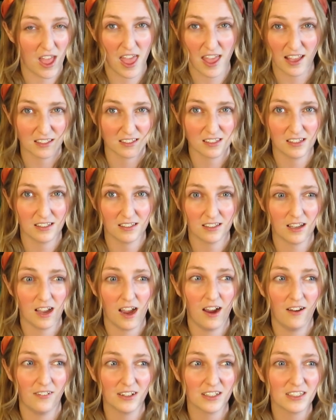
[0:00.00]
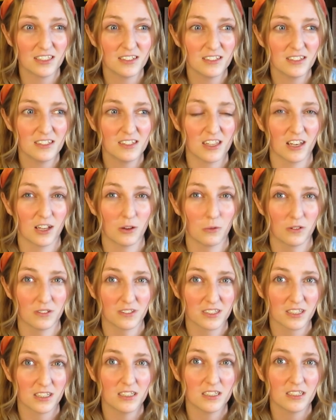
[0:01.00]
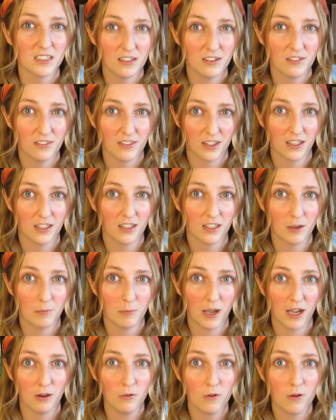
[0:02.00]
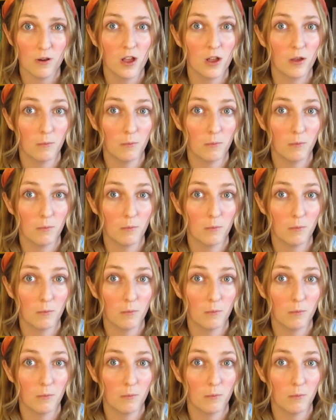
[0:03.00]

excellent characters that I want to continue thinking about.